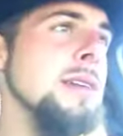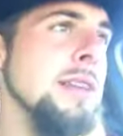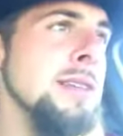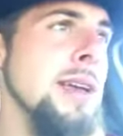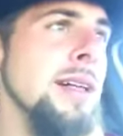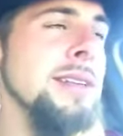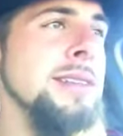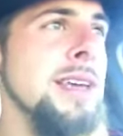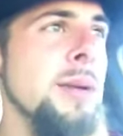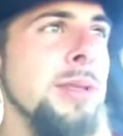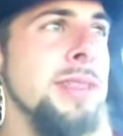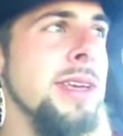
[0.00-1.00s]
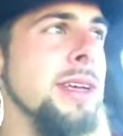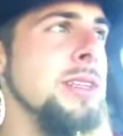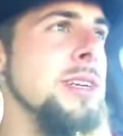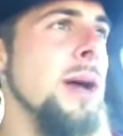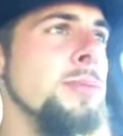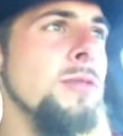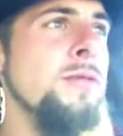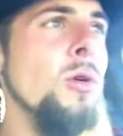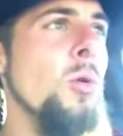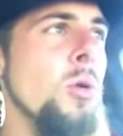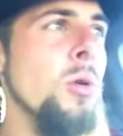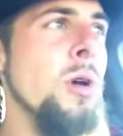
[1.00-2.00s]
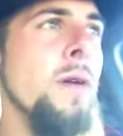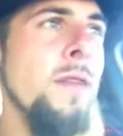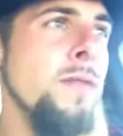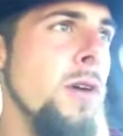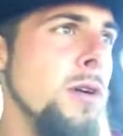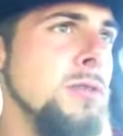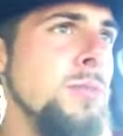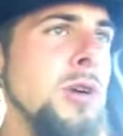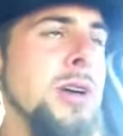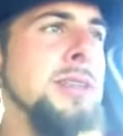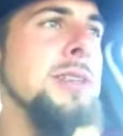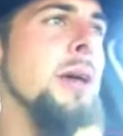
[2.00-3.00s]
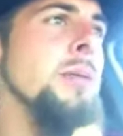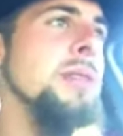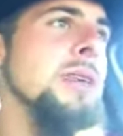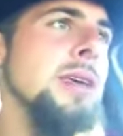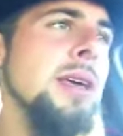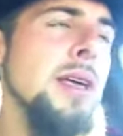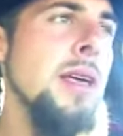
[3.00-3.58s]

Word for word: he's telling Timothy in chapter four of the first book of Timothy.